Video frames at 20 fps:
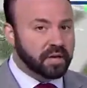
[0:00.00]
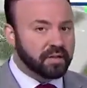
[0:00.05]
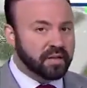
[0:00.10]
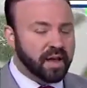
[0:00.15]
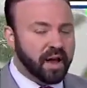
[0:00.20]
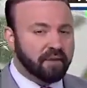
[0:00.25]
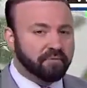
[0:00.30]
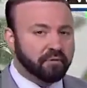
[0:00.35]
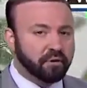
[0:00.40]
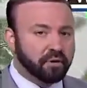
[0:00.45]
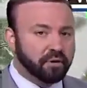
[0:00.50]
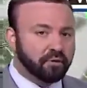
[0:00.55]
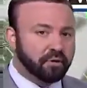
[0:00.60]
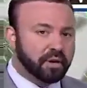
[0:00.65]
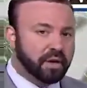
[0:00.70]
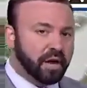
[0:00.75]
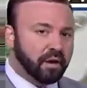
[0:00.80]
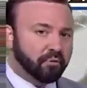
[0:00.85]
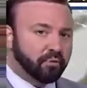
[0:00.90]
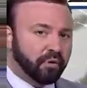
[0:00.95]
In the afternoon,
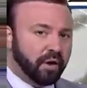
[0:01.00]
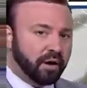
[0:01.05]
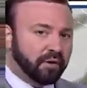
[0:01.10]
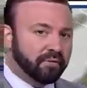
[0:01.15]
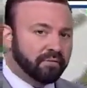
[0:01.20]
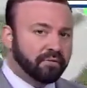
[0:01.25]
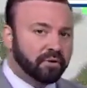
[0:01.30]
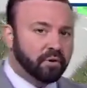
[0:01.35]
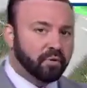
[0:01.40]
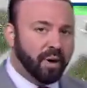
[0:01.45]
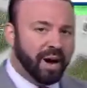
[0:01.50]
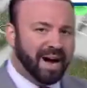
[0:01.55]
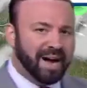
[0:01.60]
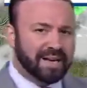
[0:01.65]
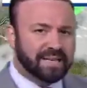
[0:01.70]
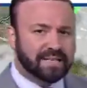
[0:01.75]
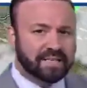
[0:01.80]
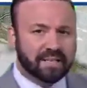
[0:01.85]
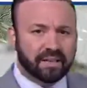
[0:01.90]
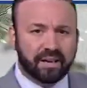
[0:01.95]
can't rule out a few
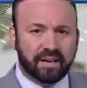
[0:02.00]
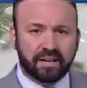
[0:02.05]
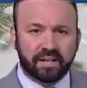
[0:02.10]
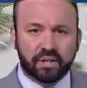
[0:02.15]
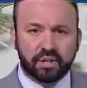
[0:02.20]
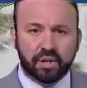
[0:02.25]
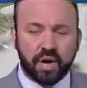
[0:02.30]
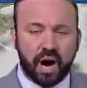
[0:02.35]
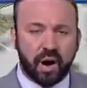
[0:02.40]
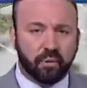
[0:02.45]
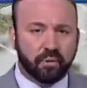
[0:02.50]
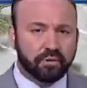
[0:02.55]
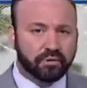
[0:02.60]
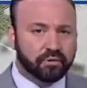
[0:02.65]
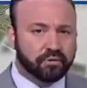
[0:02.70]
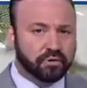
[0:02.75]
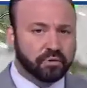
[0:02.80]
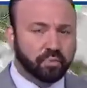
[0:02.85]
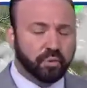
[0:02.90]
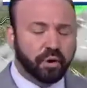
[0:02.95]
isolated showers
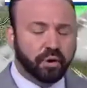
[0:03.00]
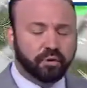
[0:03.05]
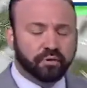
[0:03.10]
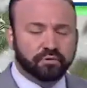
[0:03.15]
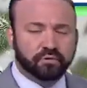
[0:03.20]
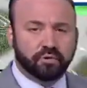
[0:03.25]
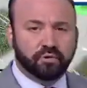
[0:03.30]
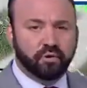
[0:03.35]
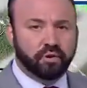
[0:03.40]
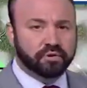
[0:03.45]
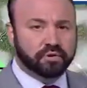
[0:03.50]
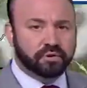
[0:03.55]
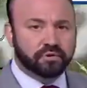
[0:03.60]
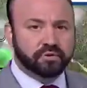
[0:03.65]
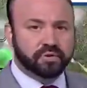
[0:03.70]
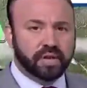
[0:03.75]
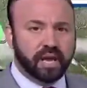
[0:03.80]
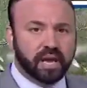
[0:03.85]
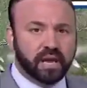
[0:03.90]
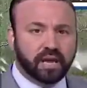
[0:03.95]
or sprinkles across our
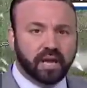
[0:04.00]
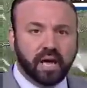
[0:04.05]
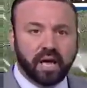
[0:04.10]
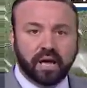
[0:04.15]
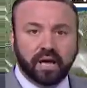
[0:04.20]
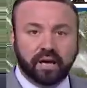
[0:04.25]
state.